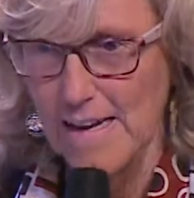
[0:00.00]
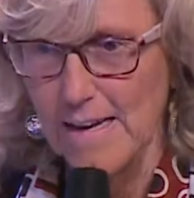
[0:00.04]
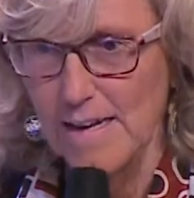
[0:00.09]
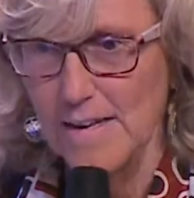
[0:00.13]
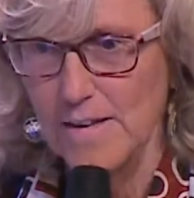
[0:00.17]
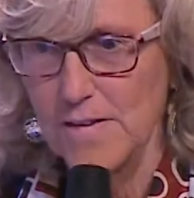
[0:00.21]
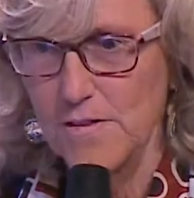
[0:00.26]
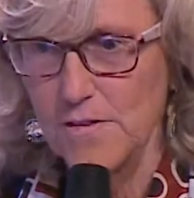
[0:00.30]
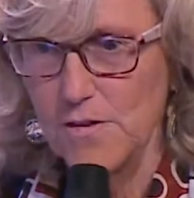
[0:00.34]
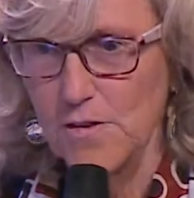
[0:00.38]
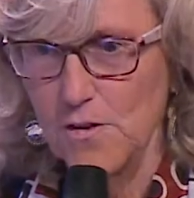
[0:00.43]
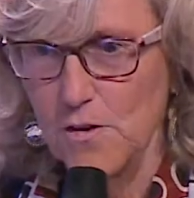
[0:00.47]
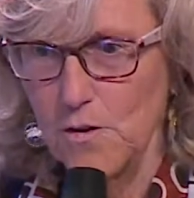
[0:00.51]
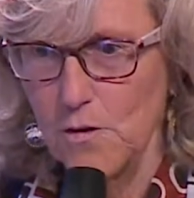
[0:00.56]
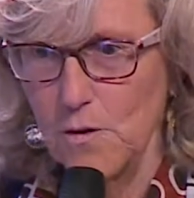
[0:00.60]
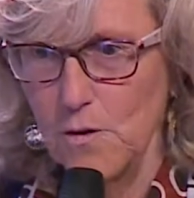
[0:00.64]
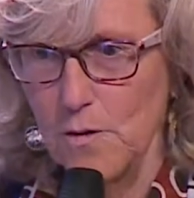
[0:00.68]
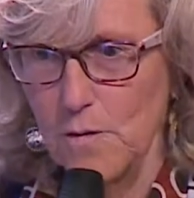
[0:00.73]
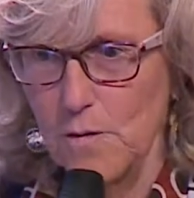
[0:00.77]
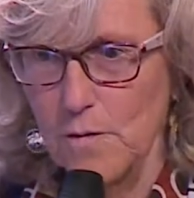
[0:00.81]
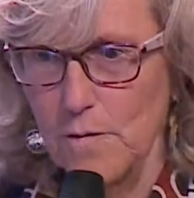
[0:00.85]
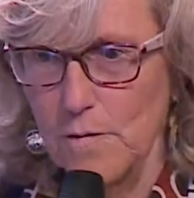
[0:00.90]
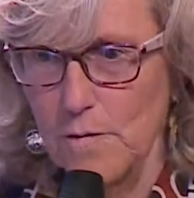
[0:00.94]

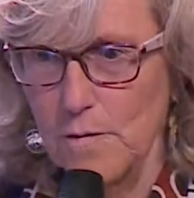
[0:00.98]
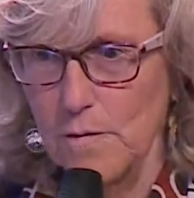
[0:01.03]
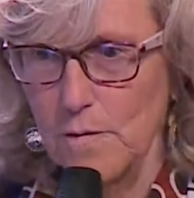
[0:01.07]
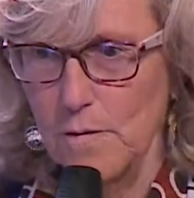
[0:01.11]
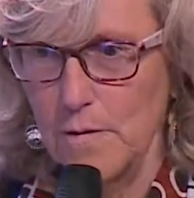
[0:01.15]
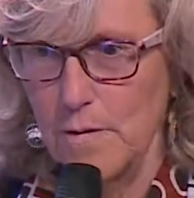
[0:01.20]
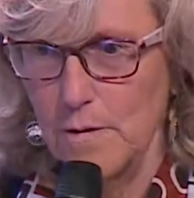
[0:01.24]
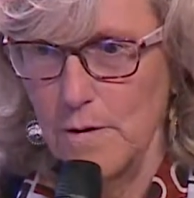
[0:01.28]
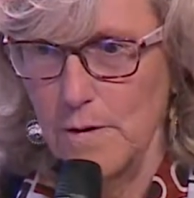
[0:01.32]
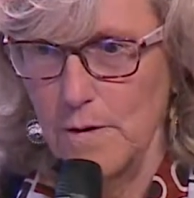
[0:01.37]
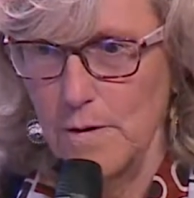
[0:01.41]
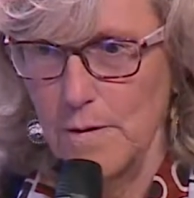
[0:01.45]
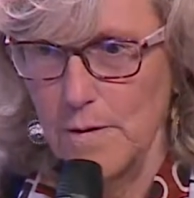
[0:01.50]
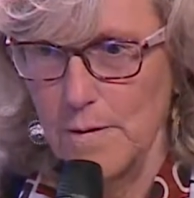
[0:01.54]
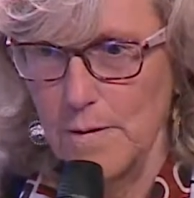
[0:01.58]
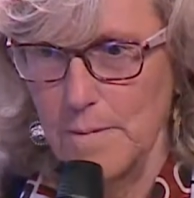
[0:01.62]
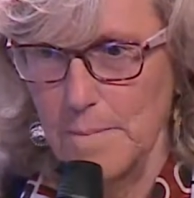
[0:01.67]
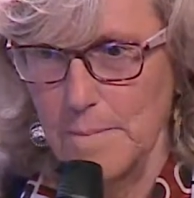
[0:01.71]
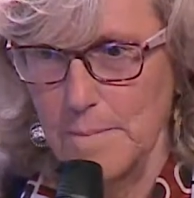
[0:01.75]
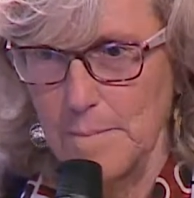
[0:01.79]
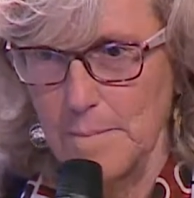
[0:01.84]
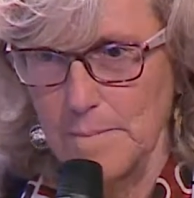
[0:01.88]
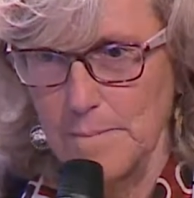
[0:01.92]
So
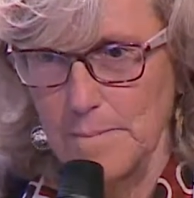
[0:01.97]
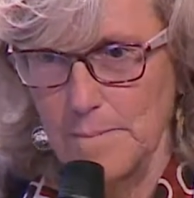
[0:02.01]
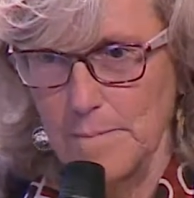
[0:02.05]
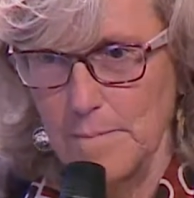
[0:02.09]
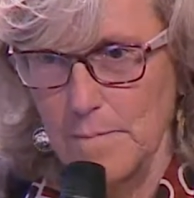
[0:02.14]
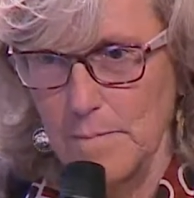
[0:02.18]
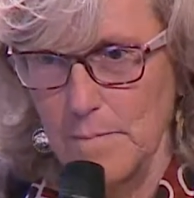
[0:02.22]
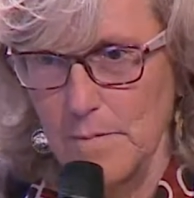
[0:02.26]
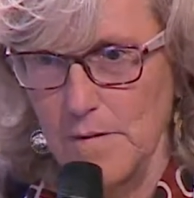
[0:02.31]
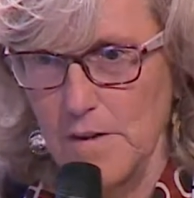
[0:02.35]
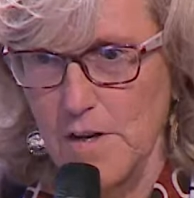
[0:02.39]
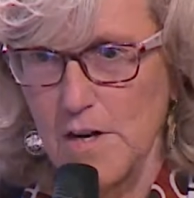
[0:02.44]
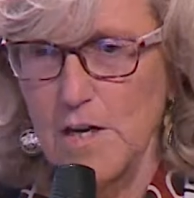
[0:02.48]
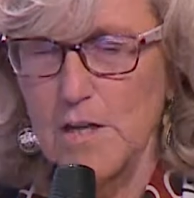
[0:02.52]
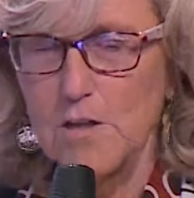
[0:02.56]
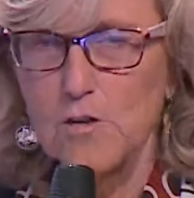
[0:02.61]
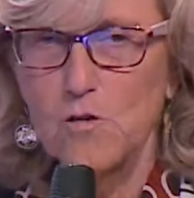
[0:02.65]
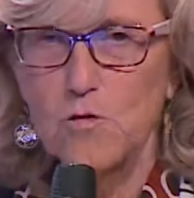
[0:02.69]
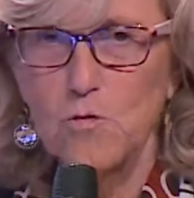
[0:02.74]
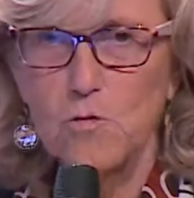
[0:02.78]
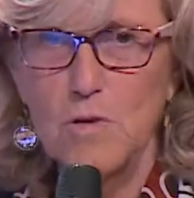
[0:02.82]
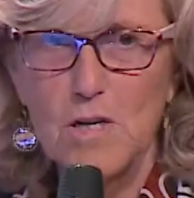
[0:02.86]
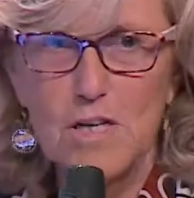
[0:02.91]
there are
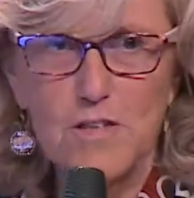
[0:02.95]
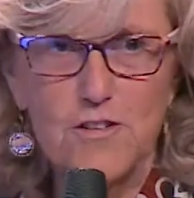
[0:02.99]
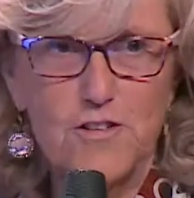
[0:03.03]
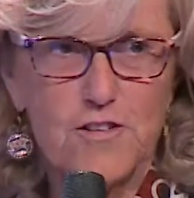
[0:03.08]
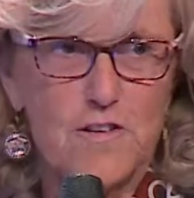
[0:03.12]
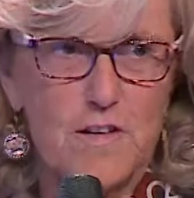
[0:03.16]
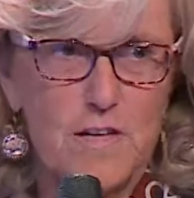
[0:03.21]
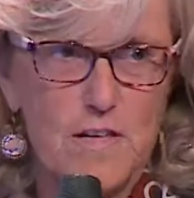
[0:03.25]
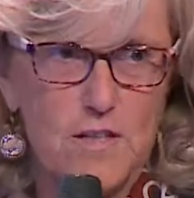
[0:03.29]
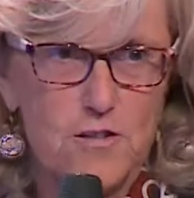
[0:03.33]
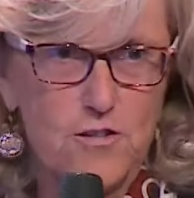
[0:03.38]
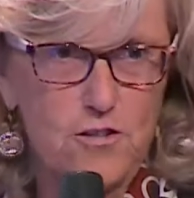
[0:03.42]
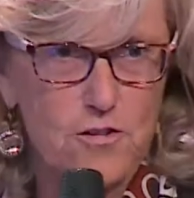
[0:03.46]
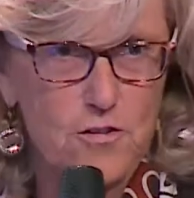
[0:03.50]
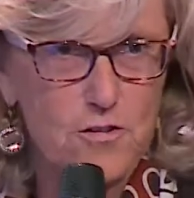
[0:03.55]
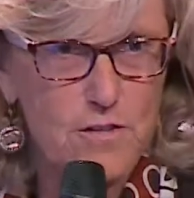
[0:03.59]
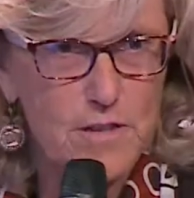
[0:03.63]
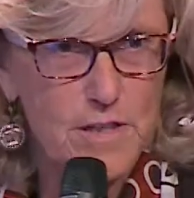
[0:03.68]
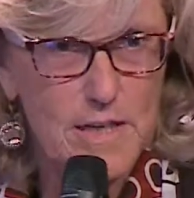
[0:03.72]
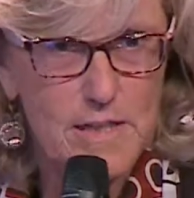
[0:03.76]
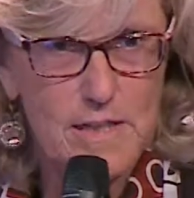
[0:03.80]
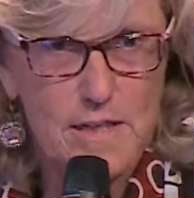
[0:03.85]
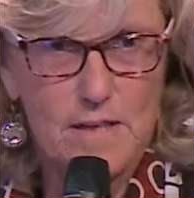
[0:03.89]
two
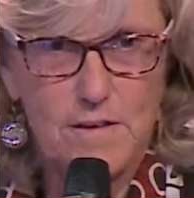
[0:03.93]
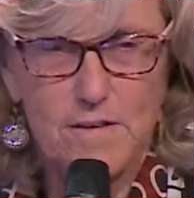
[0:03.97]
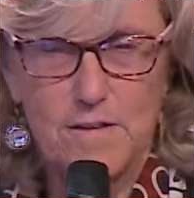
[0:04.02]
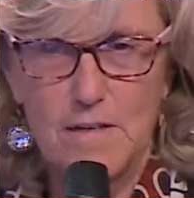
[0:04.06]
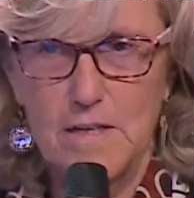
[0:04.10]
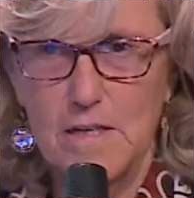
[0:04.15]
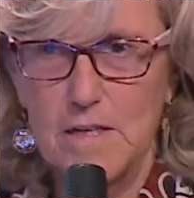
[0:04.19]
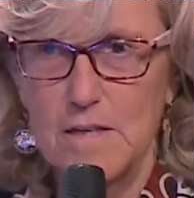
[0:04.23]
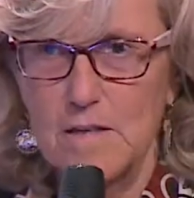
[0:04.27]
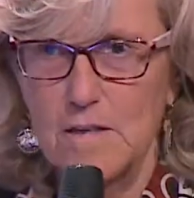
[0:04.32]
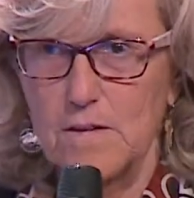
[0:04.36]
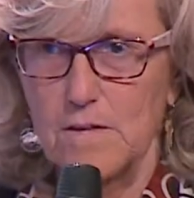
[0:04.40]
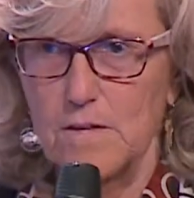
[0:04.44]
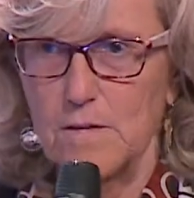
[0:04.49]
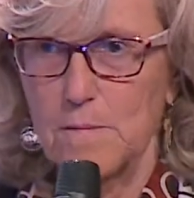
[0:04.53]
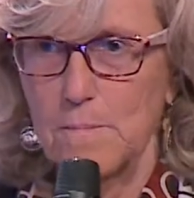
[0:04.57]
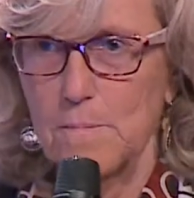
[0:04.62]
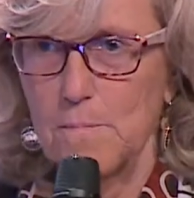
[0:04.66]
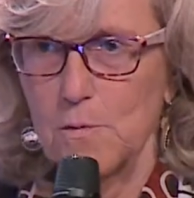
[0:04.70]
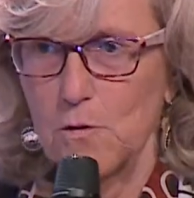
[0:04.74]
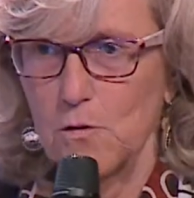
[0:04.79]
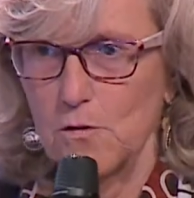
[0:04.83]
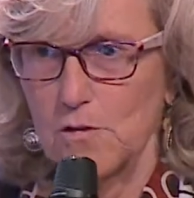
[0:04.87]
legislation that I think it's
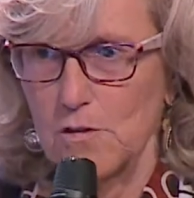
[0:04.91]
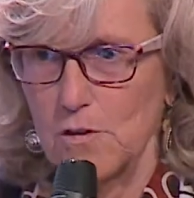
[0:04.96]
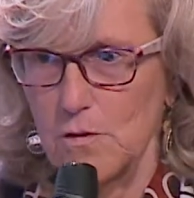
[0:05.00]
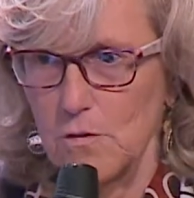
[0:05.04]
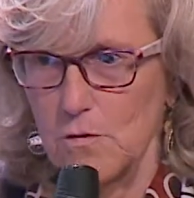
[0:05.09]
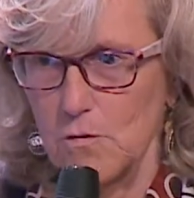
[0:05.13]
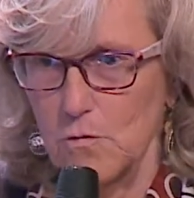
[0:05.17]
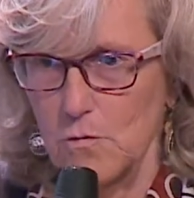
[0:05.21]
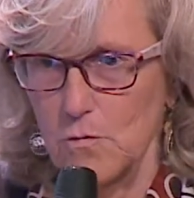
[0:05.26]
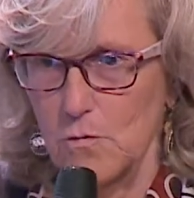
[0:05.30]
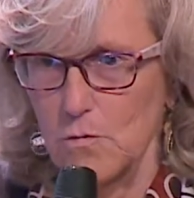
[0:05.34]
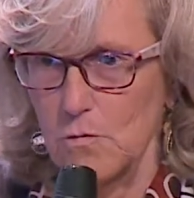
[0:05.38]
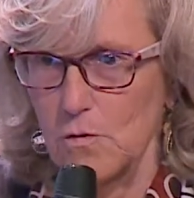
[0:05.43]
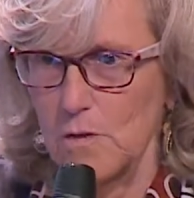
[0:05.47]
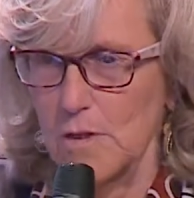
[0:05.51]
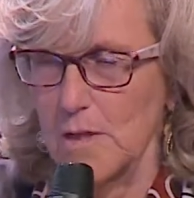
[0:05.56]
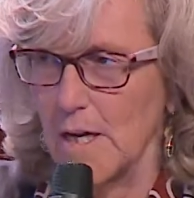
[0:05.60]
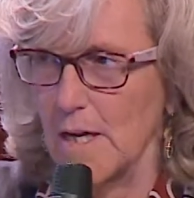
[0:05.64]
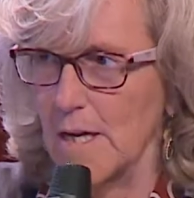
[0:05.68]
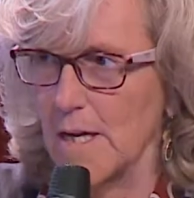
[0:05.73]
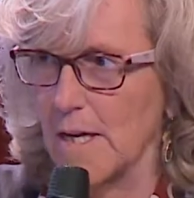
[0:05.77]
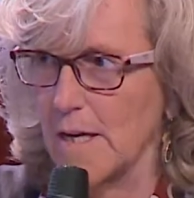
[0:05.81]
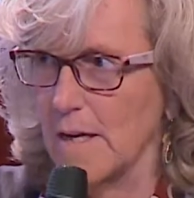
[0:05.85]
important to
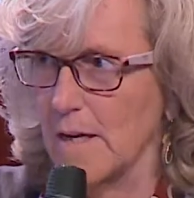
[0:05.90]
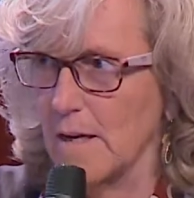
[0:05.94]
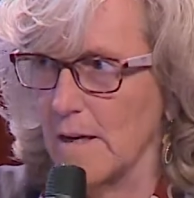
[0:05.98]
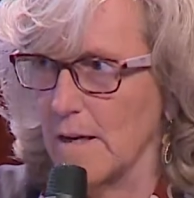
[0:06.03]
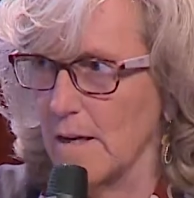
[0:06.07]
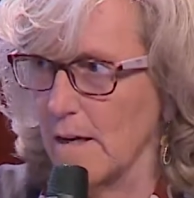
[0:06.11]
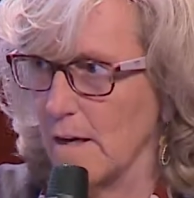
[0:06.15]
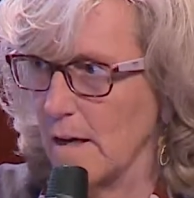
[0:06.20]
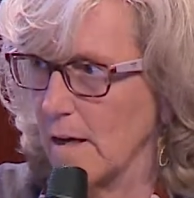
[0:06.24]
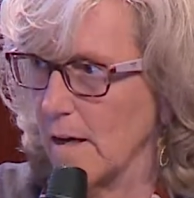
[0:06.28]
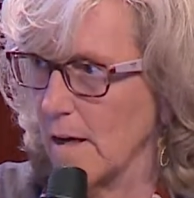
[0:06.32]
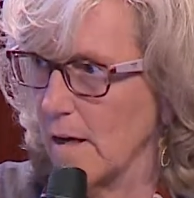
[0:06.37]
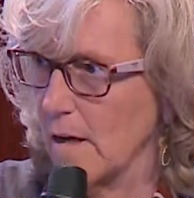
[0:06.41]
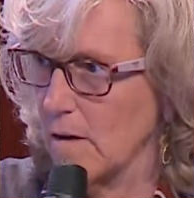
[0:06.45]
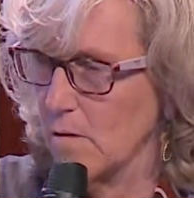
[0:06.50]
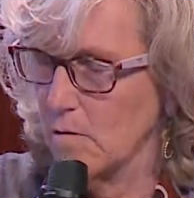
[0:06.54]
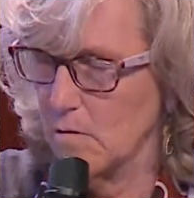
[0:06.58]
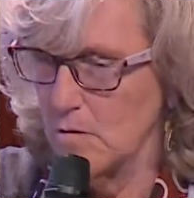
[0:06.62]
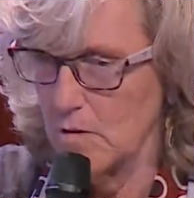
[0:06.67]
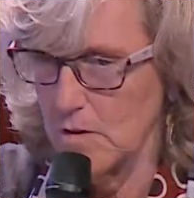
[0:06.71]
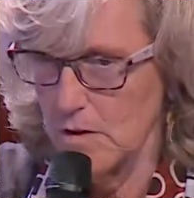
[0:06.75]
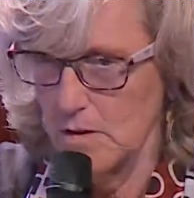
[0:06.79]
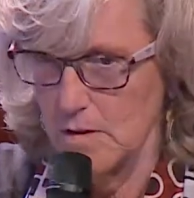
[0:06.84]
take in
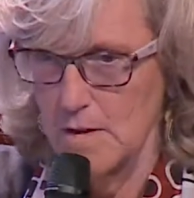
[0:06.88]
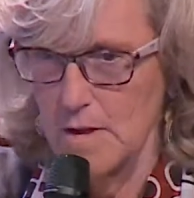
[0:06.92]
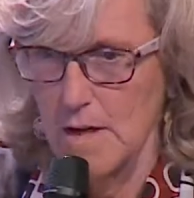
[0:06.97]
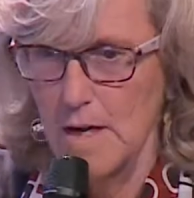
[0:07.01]
account.